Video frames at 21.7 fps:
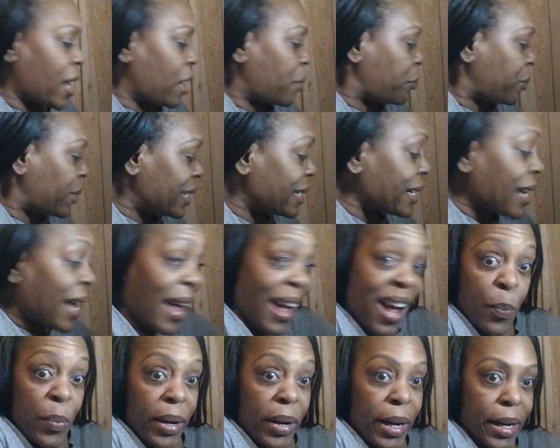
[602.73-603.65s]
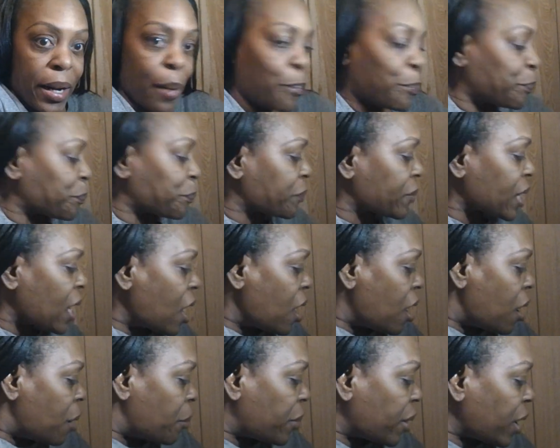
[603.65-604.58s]
I'll pick it up but
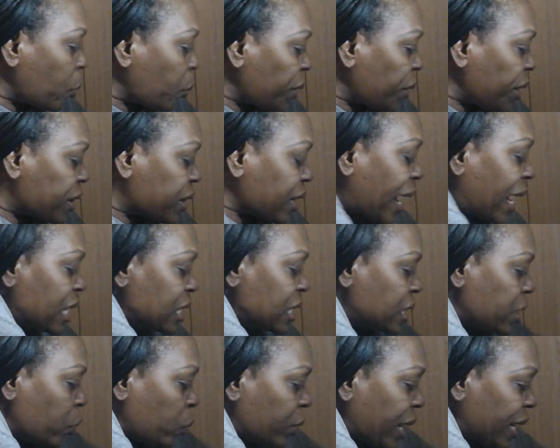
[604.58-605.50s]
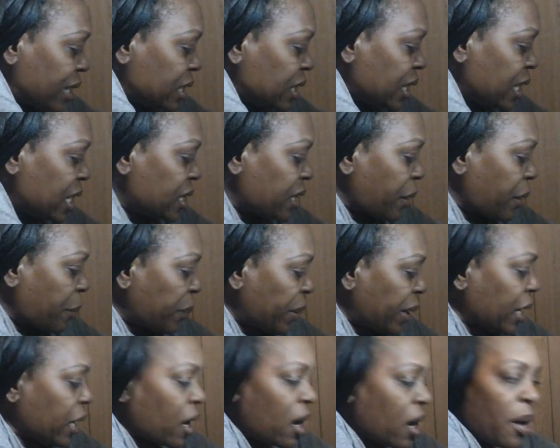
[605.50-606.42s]
with I, when I did the pickup
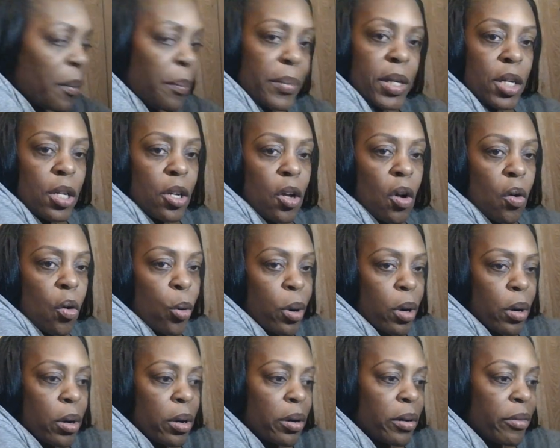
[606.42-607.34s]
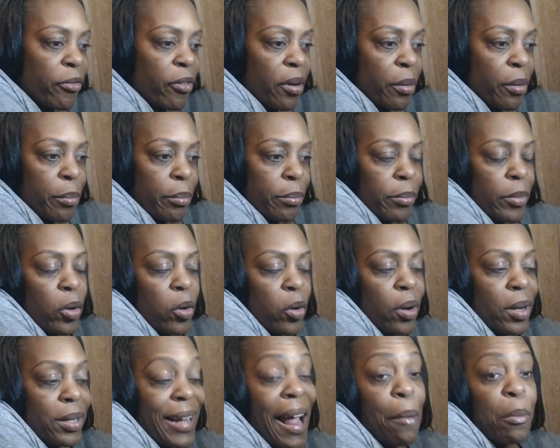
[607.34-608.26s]
you know order from well
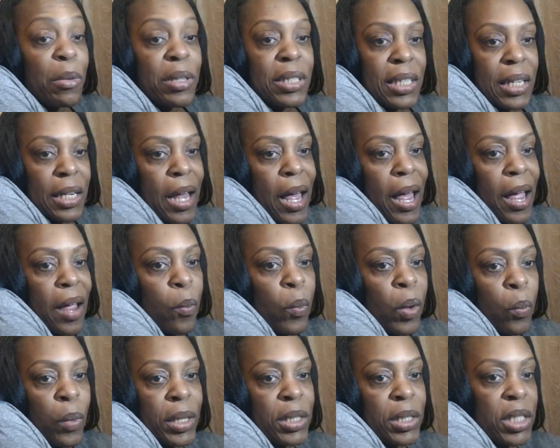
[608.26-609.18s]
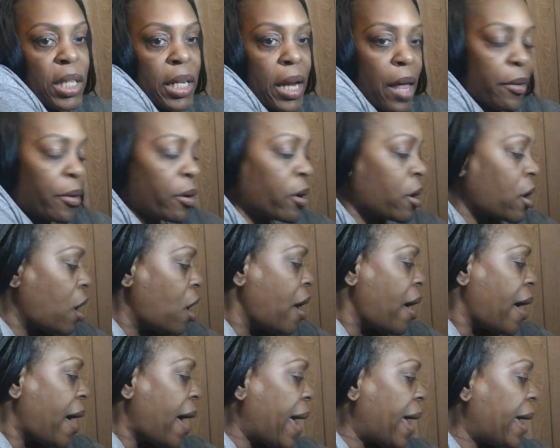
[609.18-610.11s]
Hamilton and I we went together
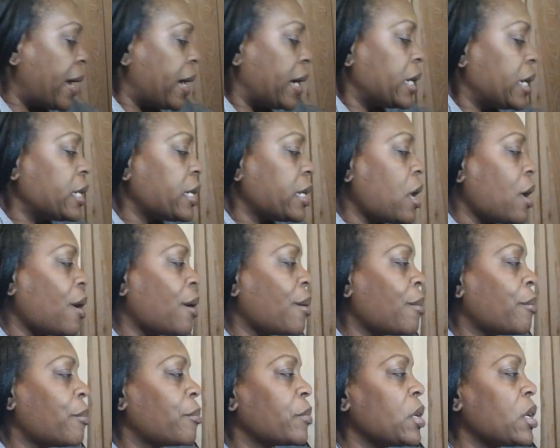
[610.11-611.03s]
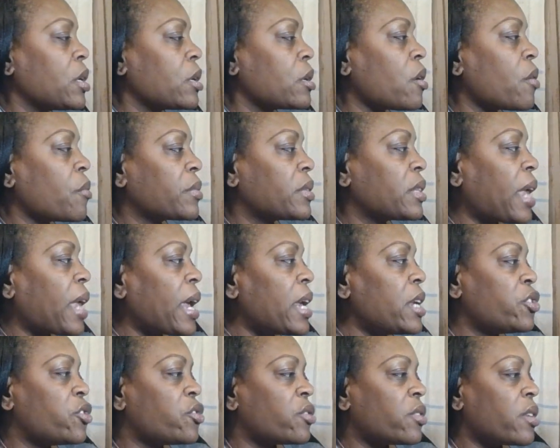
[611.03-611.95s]
and um, you know they
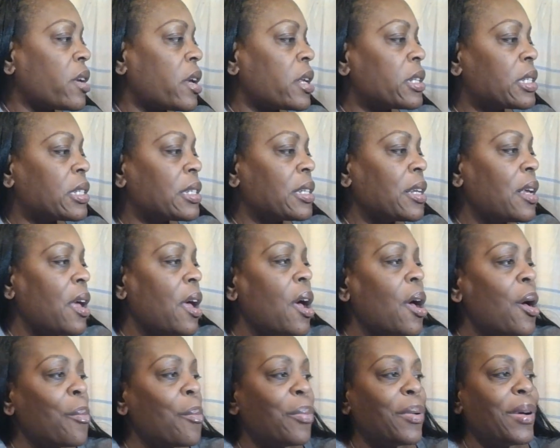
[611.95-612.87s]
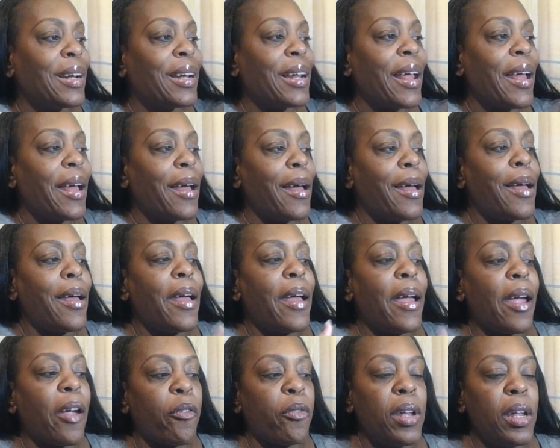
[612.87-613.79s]
just put
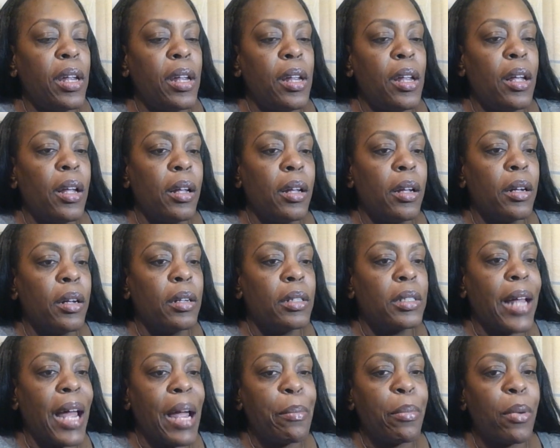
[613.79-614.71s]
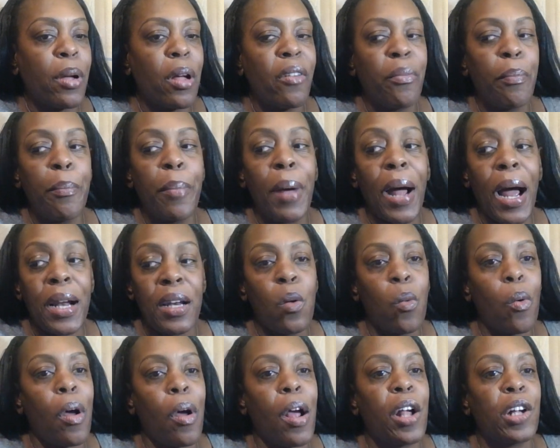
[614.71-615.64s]
every type of body wash
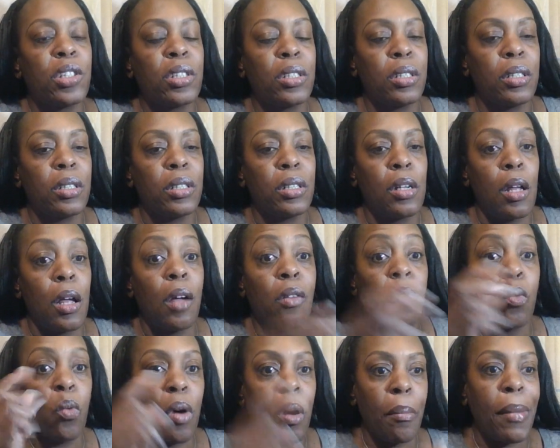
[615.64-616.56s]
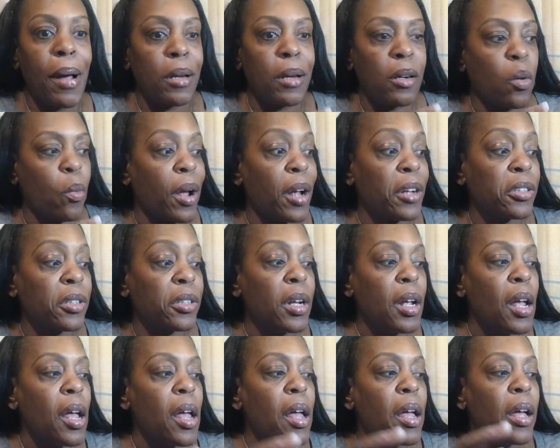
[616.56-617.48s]
of one bottle wash in
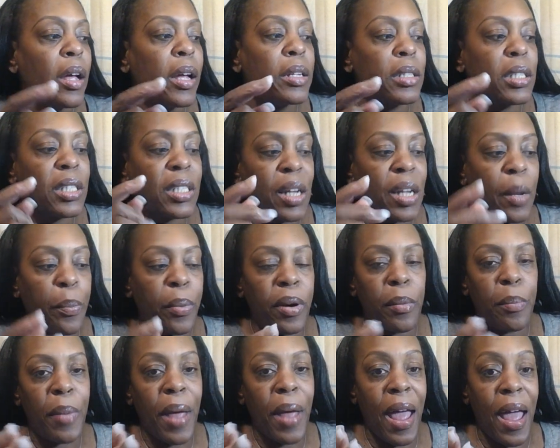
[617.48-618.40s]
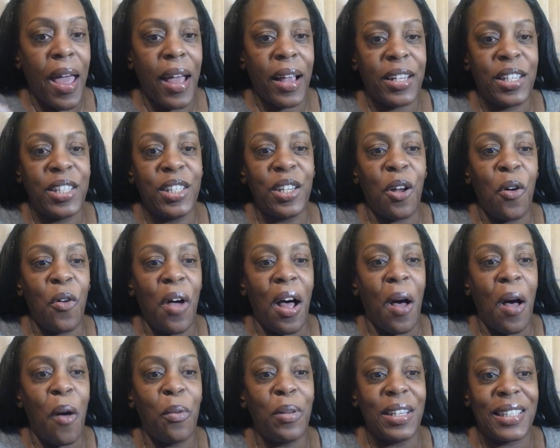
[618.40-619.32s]
separate bags so I was
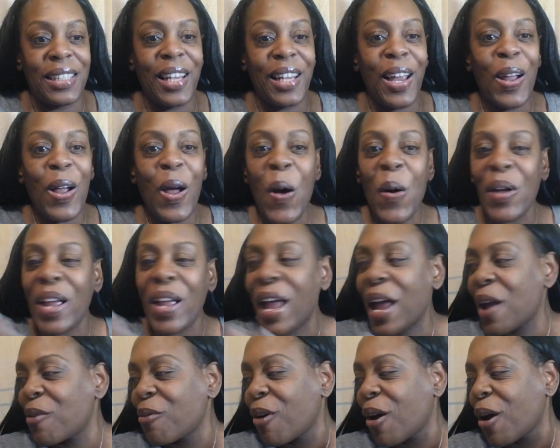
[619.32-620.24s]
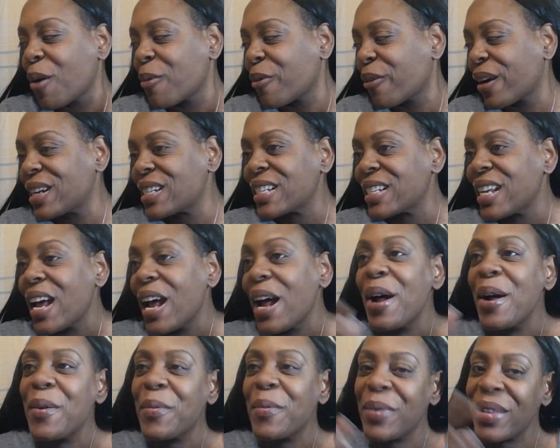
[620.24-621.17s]
like okay Walmart but
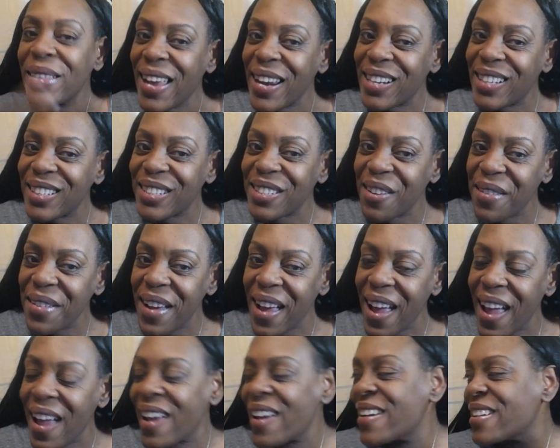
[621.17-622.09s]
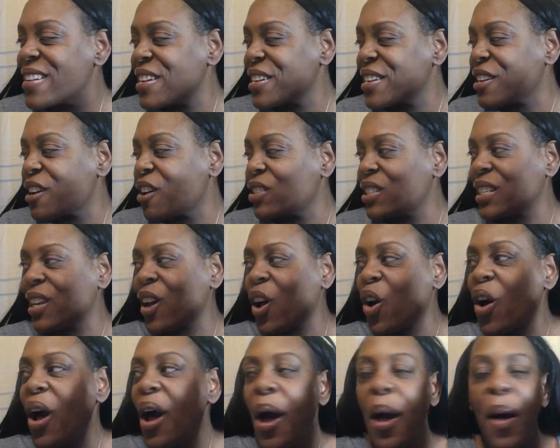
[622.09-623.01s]
that is okay you know so
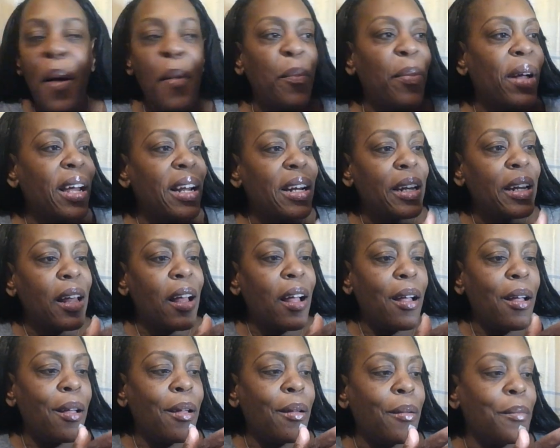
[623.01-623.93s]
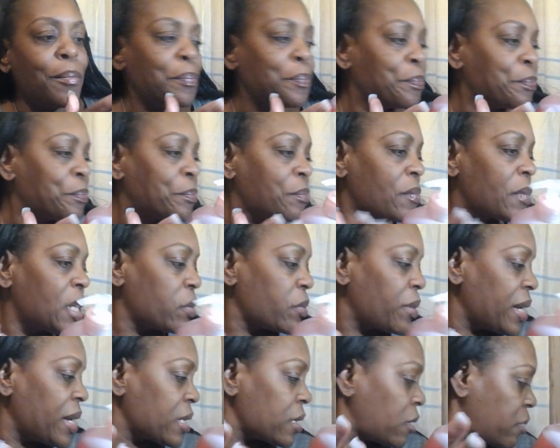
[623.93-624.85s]
but um, this one has a little
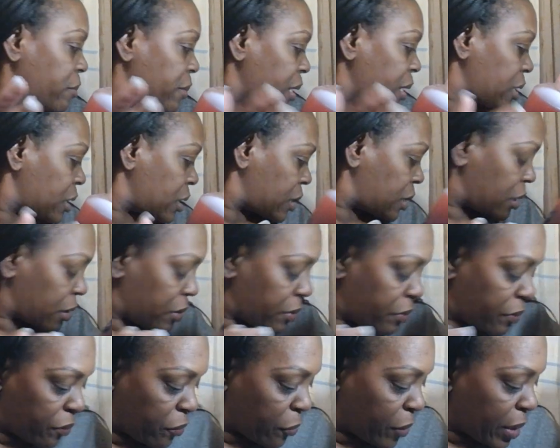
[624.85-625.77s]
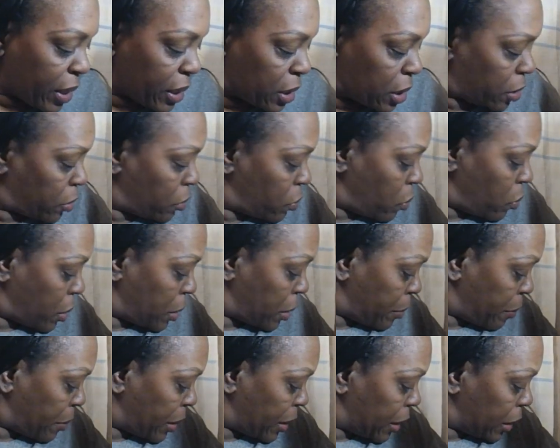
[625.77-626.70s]
bit of residue on it, but it's
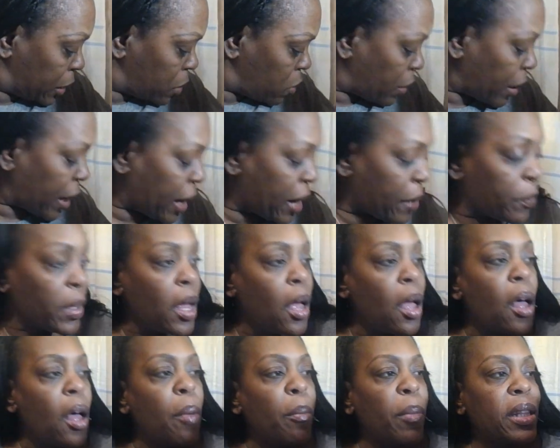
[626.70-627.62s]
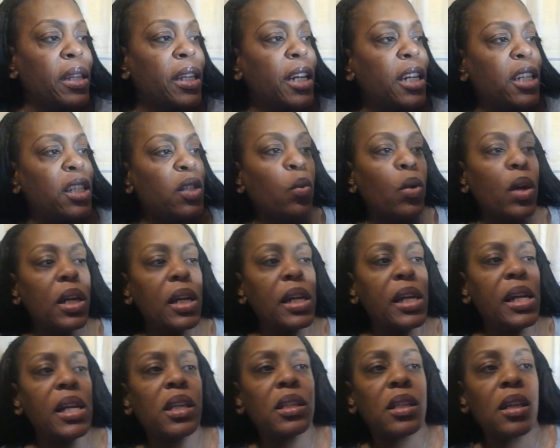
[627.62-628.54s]
okay. But this one is
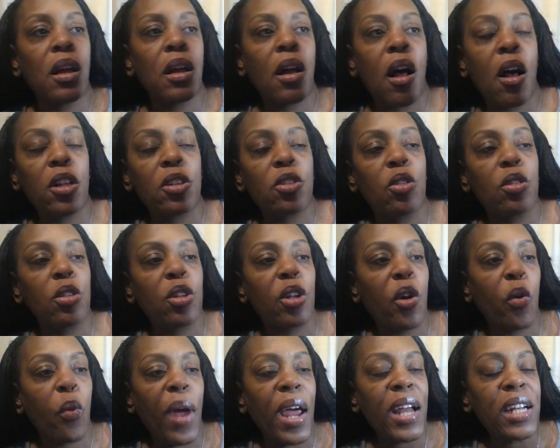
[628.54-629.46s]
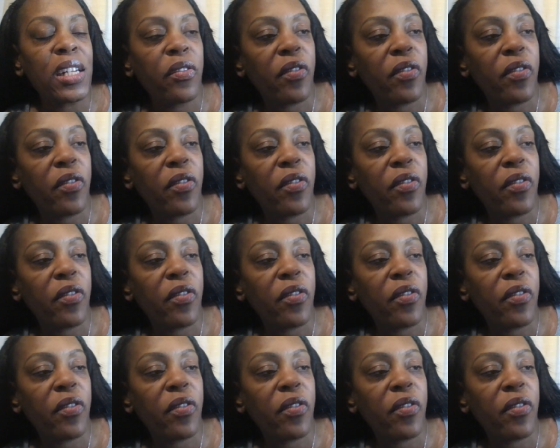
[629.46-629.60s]
also the great value